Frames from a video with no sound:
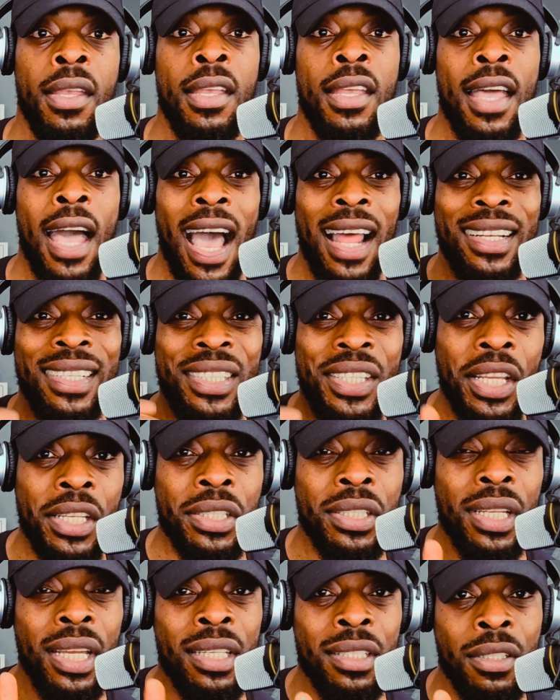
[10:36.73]
And this
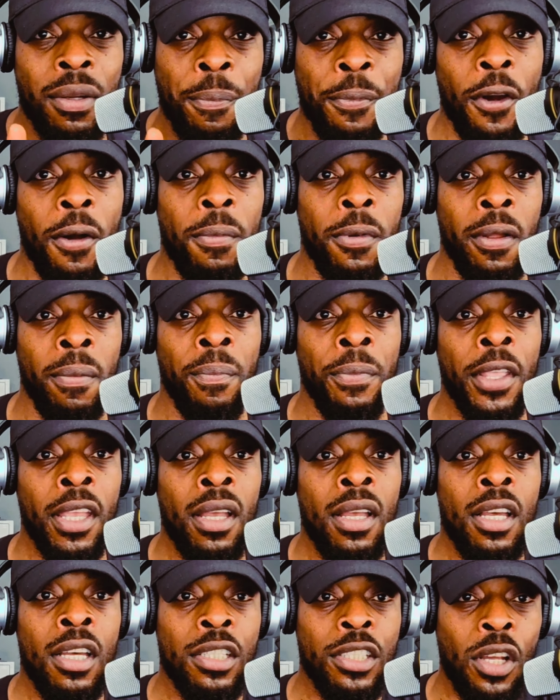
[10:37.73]
is the problem.
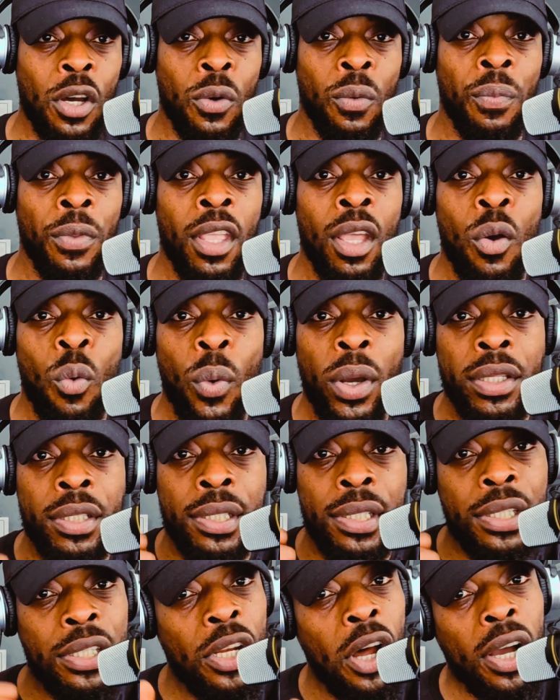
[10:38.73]
So we're
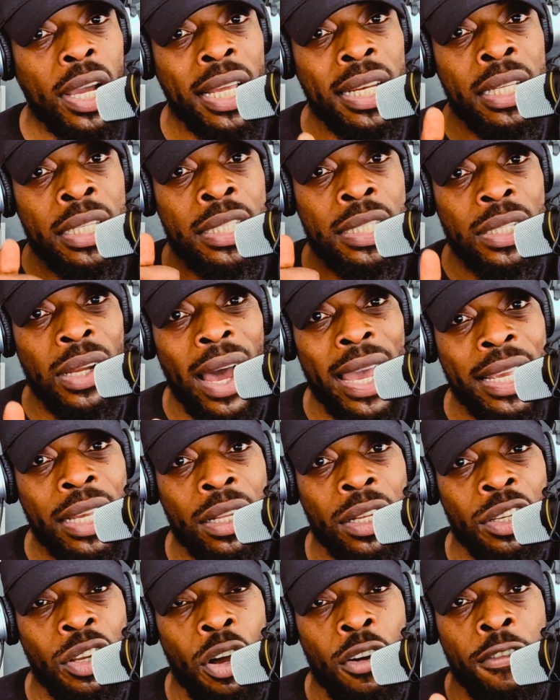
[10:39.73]
stuck in a
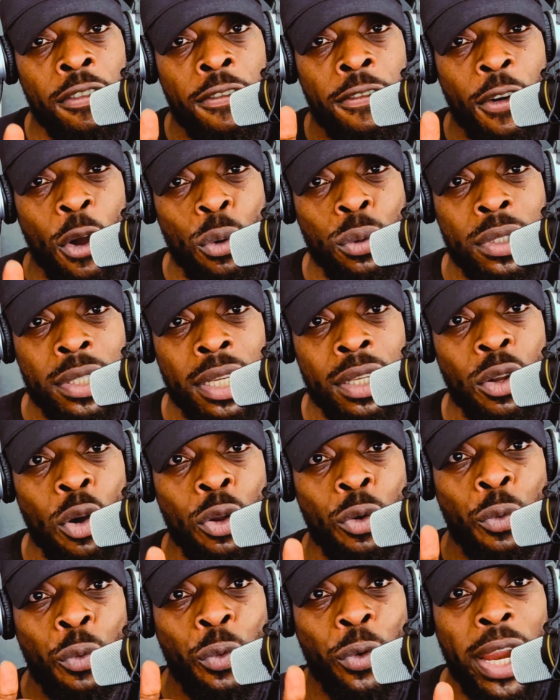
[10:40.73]
cycle of voting
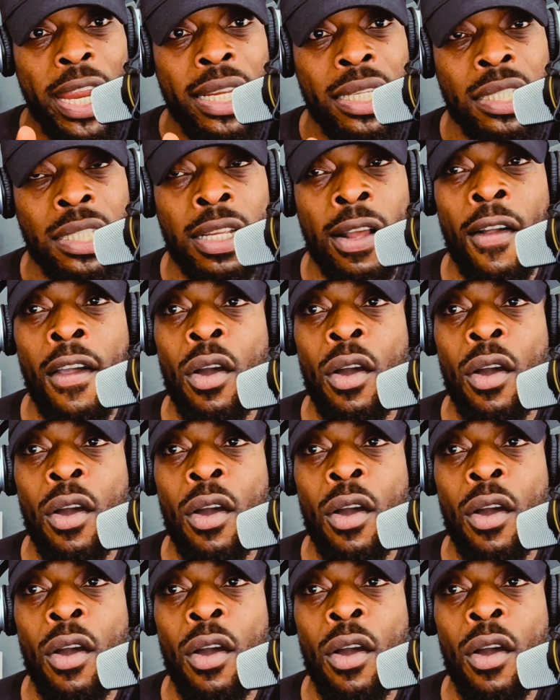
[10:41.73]
on race.